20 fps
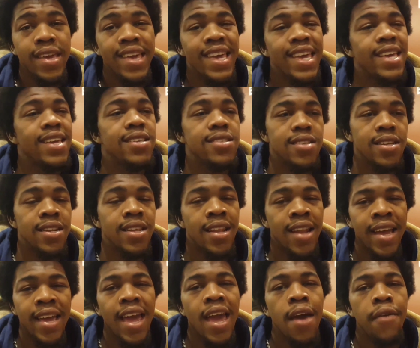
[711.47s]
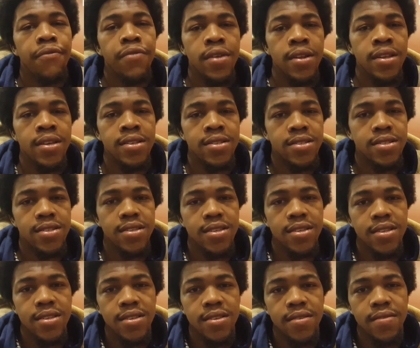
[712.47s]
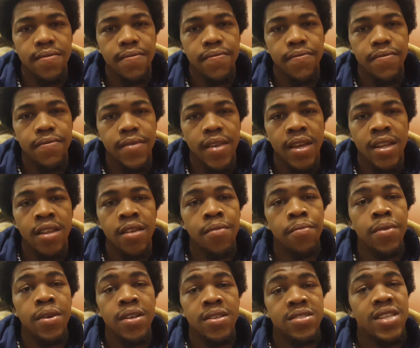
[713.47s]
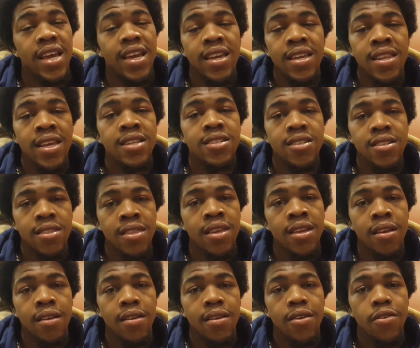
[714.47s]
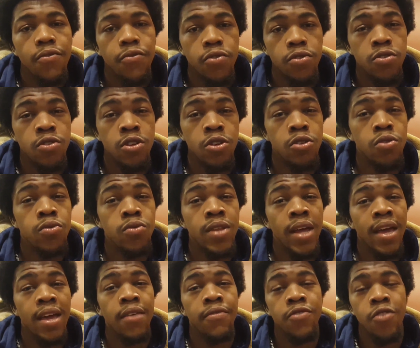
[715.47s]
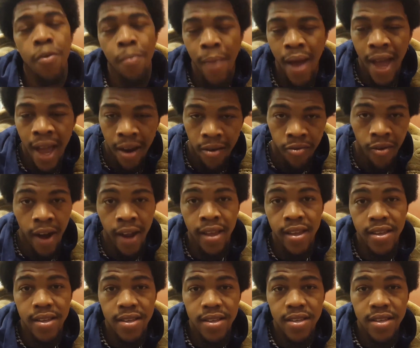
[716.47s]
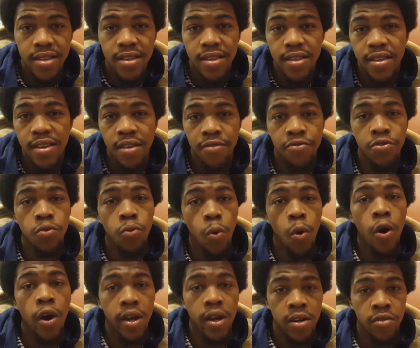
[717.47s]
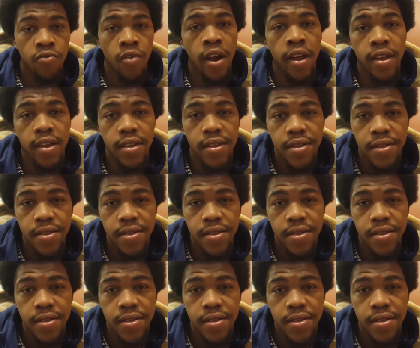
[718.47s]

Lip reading: easily, like effortless, and it'll be a second nature thing for you to do that if your mind right, if you walking the right.